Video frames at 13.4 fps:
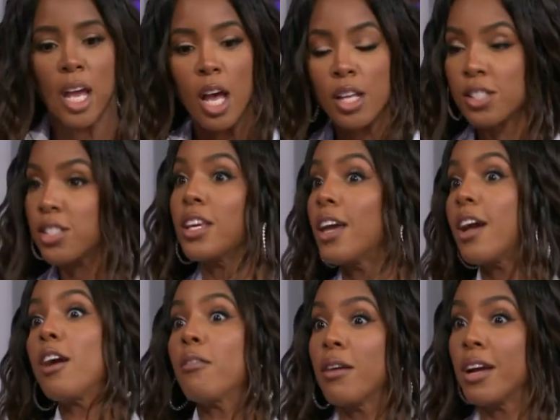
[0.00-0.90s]
and
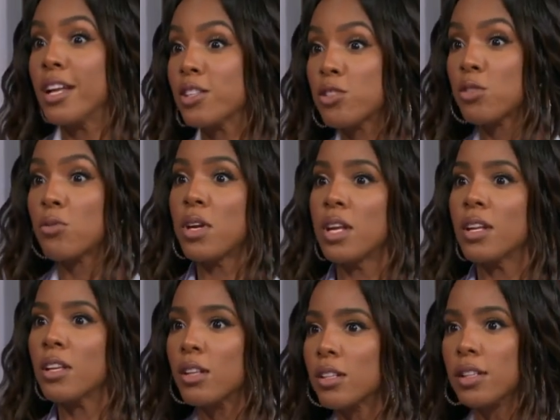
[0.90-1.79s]
Sierra and
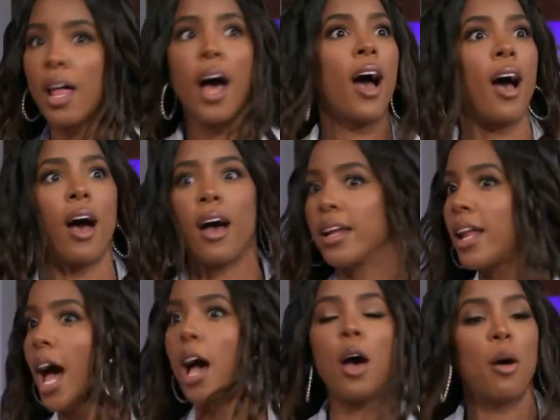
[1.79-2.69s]
Serena, La
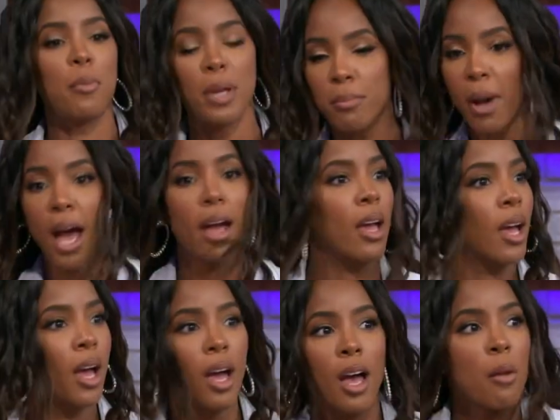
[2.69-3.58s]
and I, I mean I my, mean
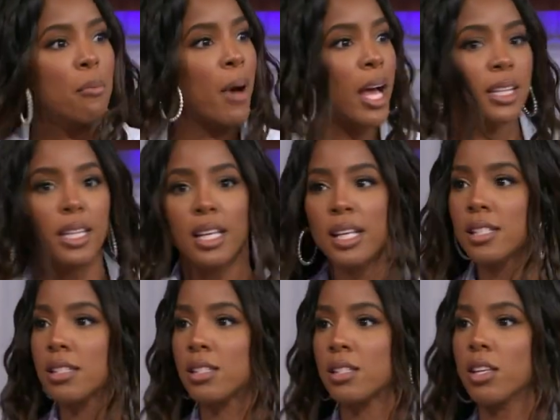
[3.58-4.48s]
Serena, my
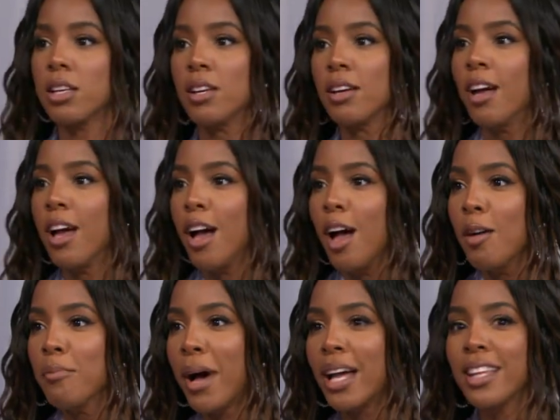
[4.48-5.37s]
Sierra. List,
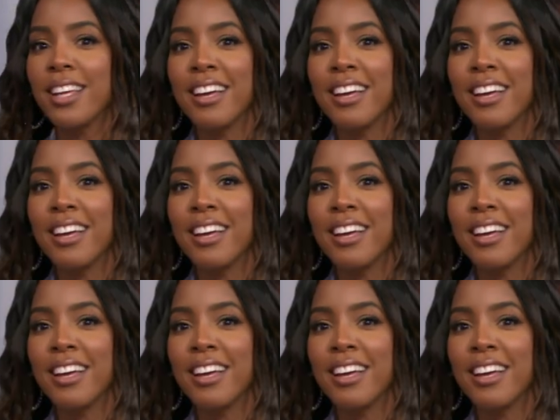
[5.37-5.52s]
my,